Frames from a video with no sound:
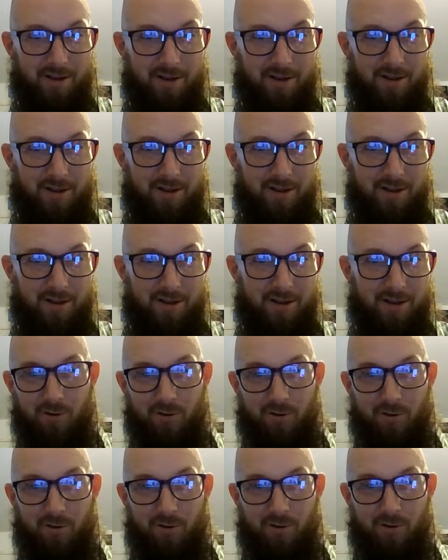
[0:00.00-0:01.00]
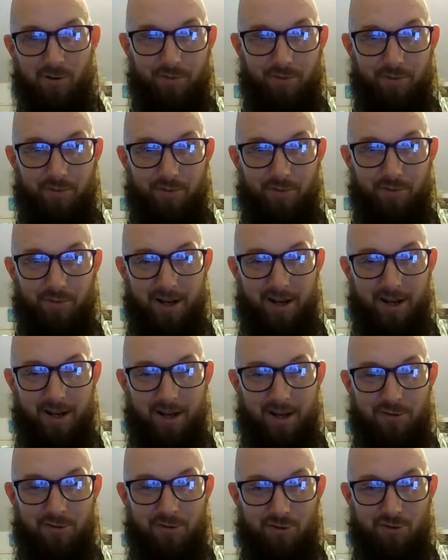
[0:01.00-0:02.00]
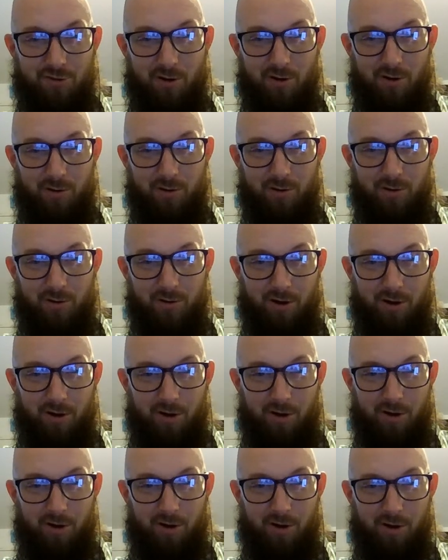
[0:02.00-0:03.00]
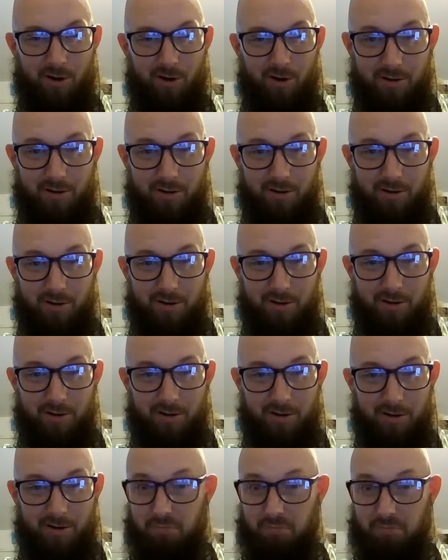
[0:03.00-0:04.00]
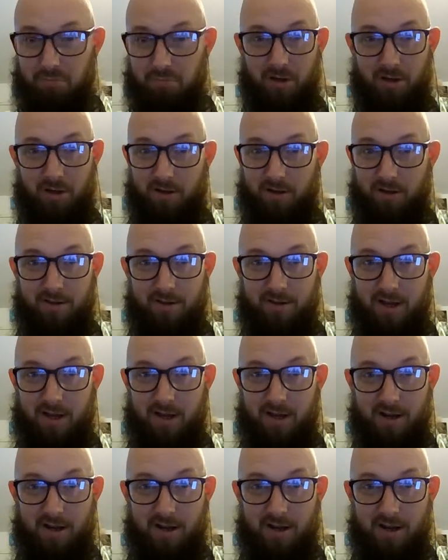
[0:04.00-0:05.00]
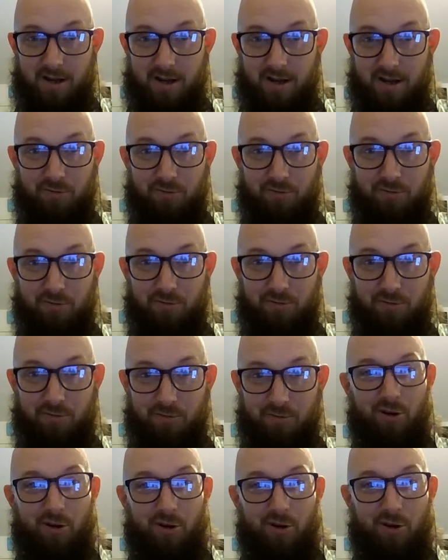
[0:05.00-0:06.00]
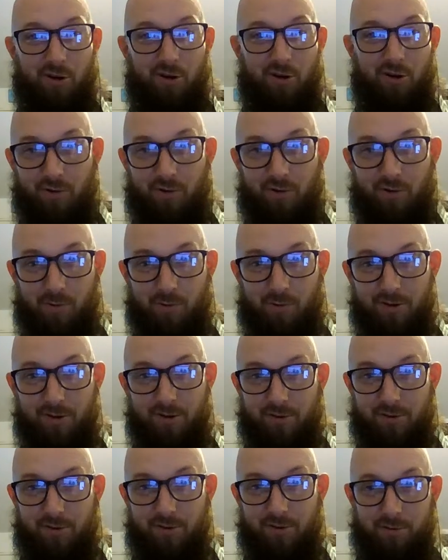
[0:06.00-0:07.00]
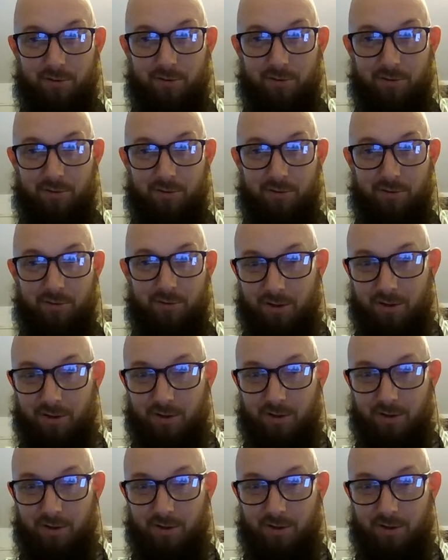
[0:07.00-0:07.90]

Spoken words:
so that goes to show. All right, then I could just be a surgeon if I want to. So